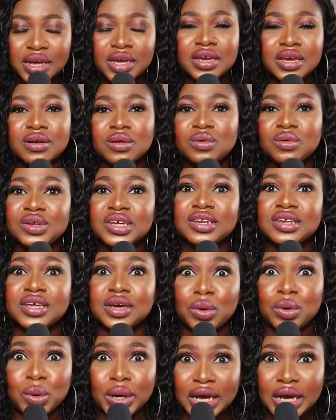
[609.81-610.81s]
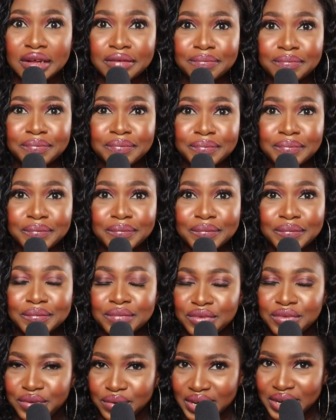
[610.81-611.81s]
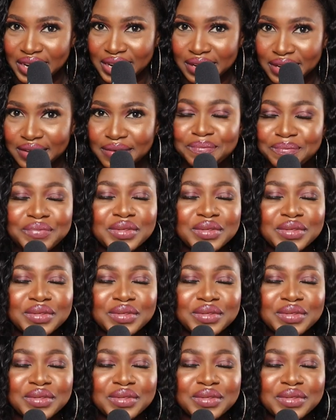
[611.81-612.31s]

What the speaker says: including the owner, to get it.